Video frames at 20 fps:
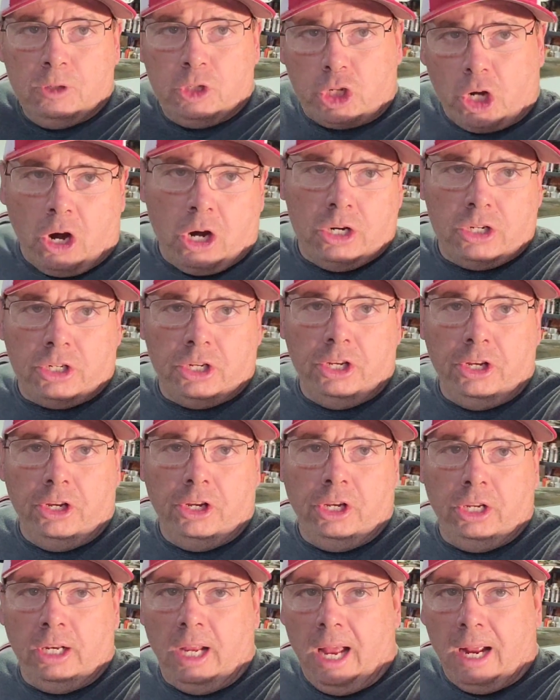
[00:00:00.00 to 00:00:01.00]
Charging
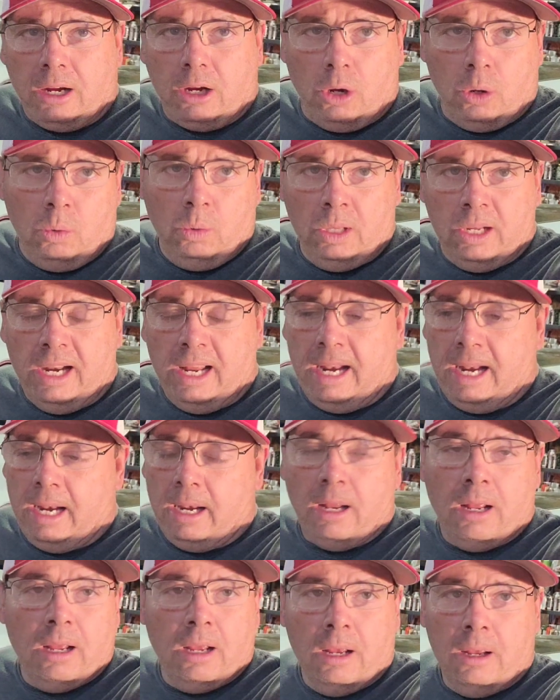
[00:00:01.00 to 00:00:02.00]
good. Got coolant in
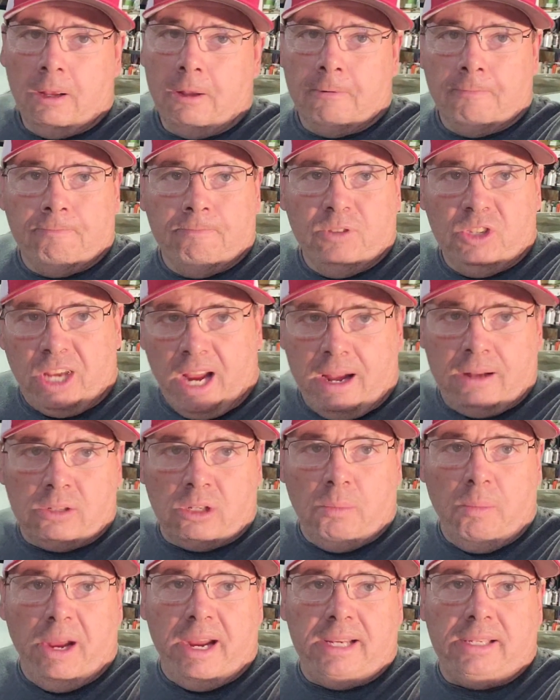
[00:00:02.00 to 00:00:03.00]
it.
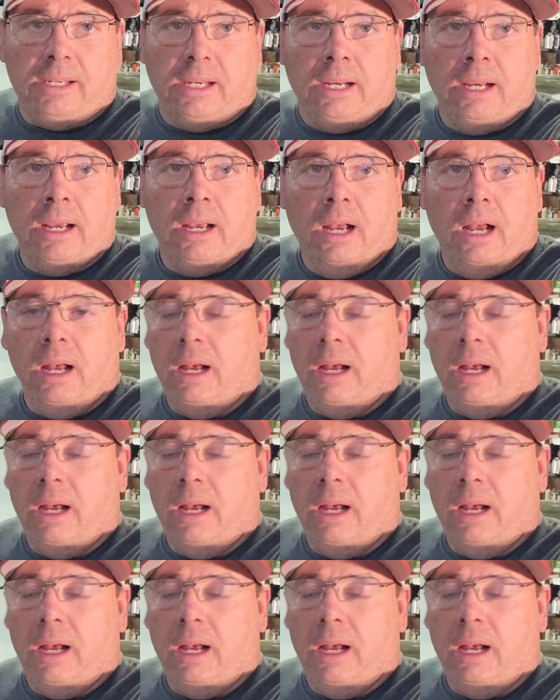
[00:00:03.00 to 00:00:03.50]
Sounds amazing.